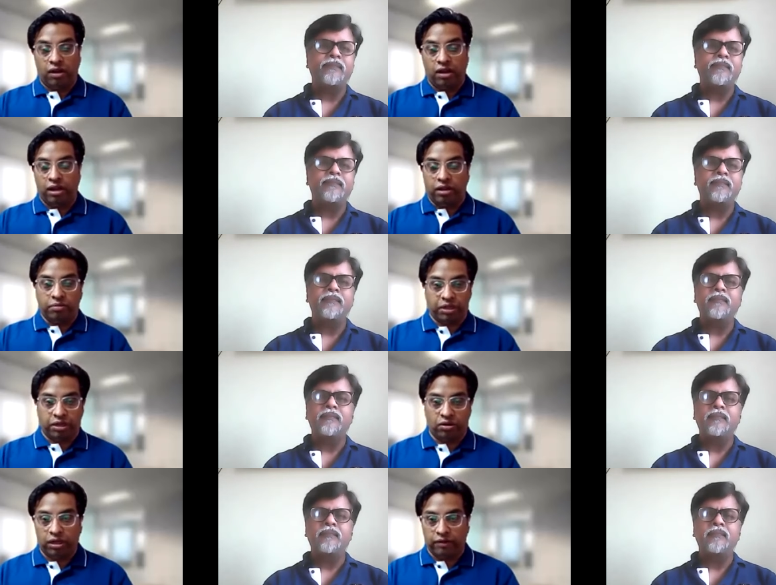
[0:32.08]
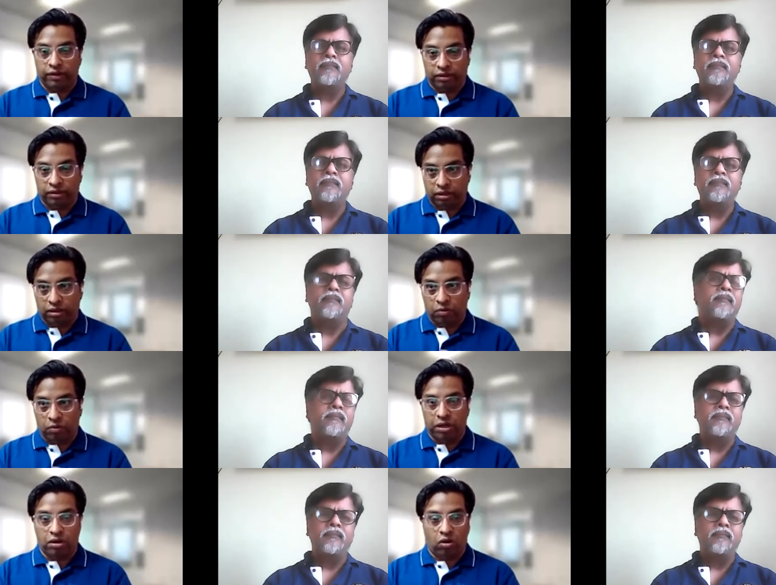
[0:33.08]
Speaker 1: uh, you know, with uh,
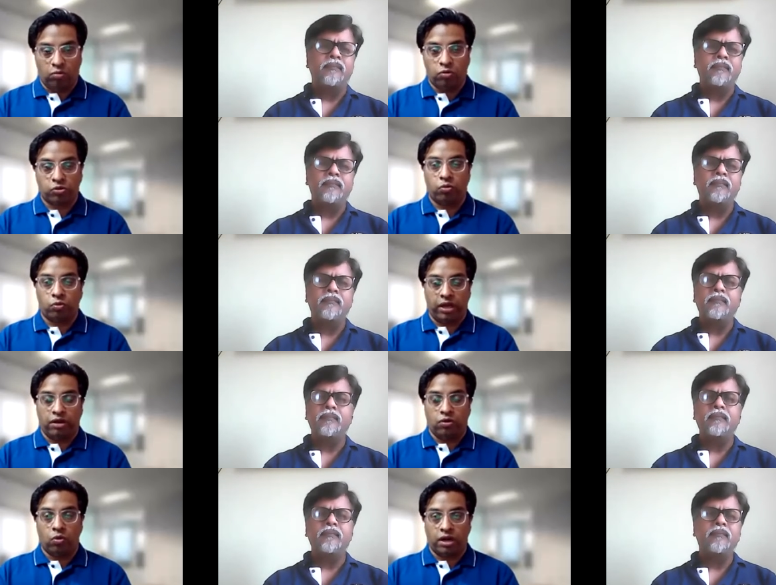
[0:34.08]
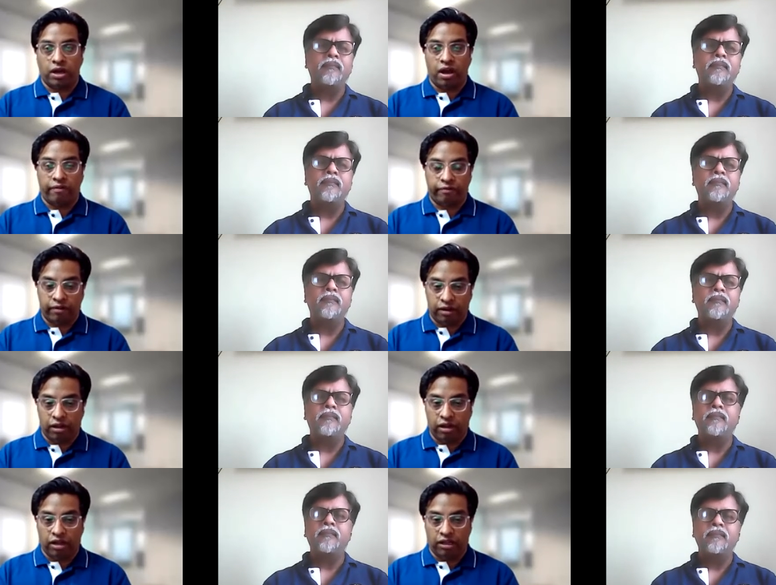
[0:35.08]
one almost an over and a half
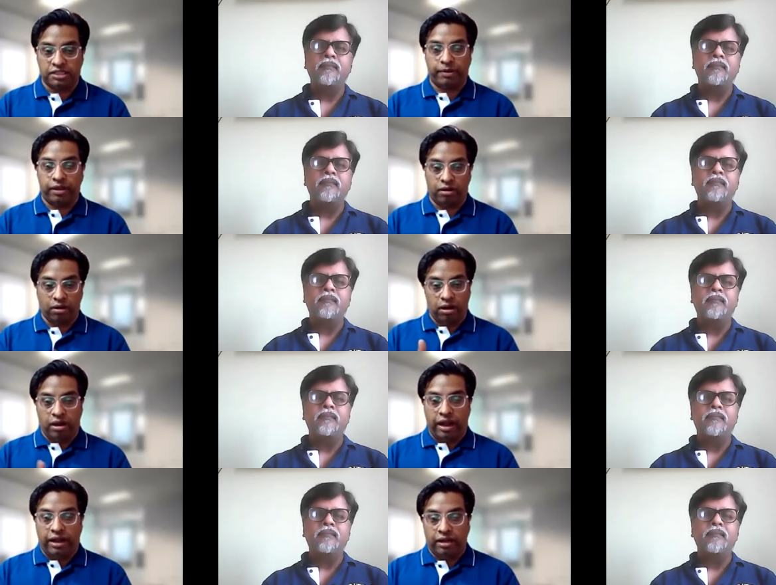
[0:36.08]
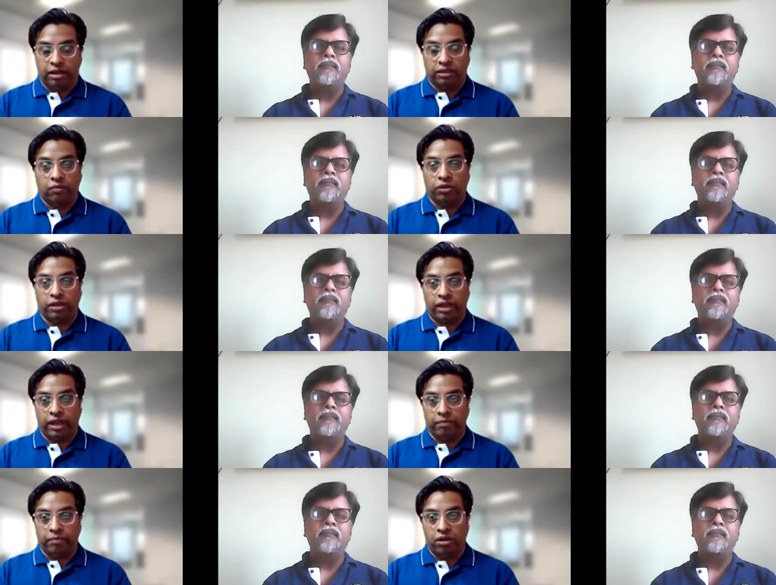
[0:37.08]
uh, in spare, and uh, they won the
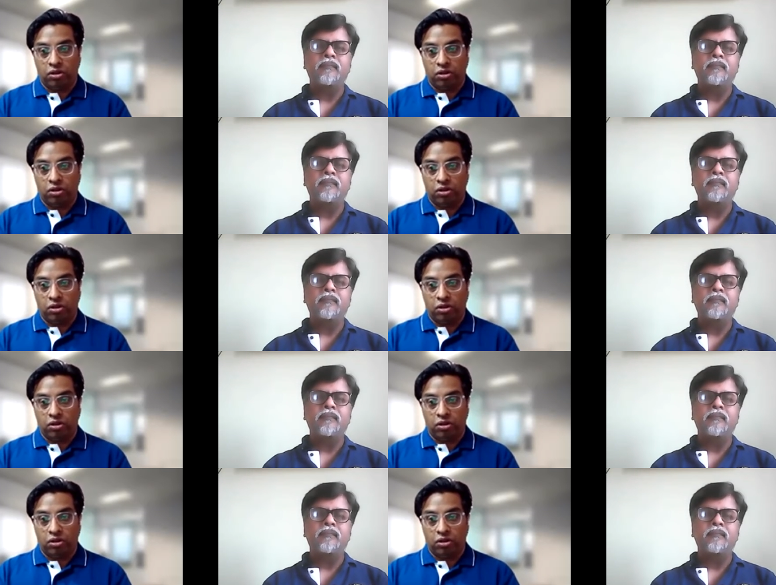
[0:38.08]
game.